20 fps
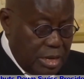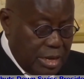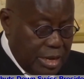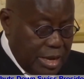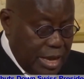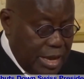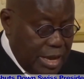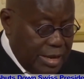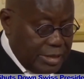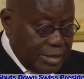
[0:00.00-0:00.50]

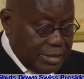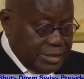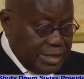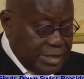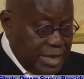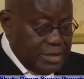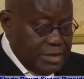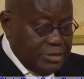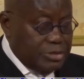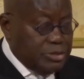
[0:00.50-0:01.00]
Ghana
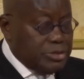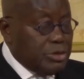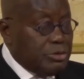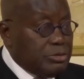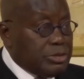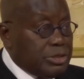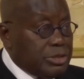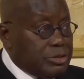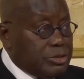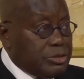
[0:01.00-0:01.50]
stands
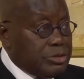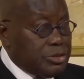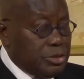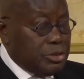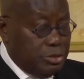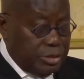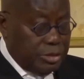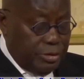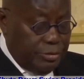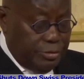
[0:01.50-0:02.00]
shoulder to
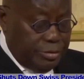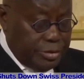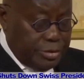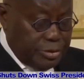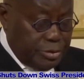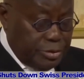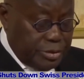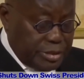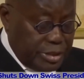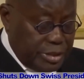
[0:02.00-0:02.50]
shoulder with
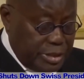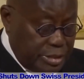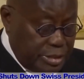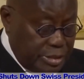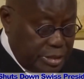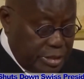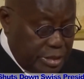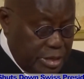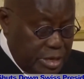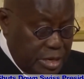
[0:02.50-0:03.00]

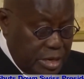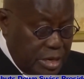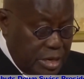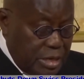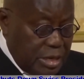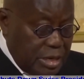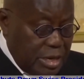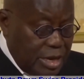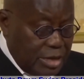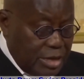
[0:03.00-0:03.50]
Switzerland
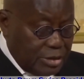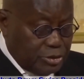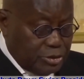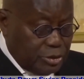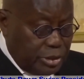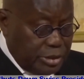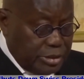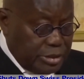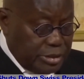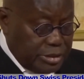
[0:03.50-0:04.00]
in our
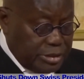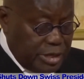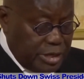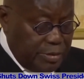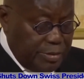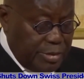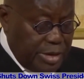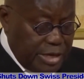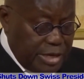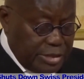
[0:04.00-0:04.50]
joint
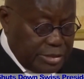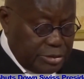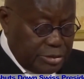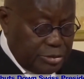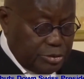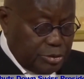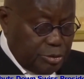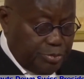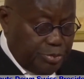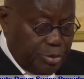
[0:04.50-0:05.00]

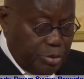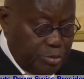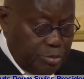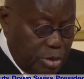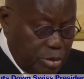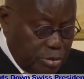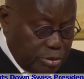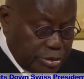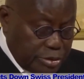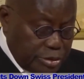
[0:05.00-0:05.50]
determination to
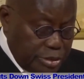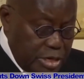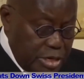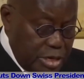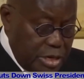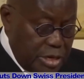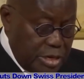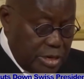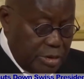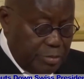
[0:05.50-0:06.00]
promote
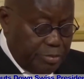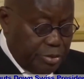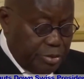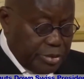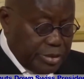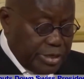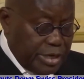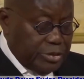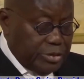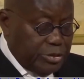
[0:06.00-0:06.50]
and
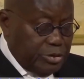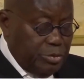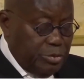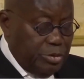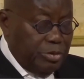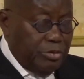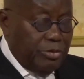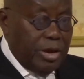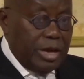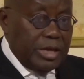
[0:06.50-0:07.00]
protect
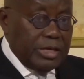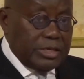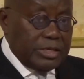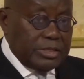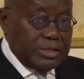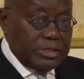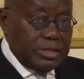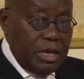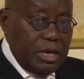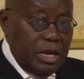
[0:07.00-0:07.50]
human
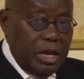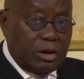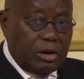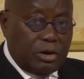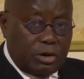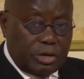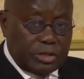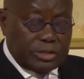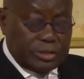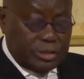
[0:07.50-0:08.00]
rights
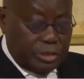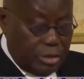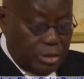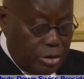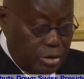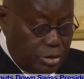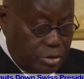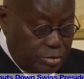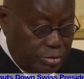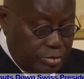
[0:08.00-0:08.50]
across the
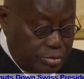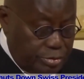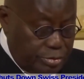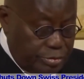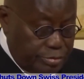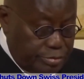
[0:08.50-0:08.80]
globe.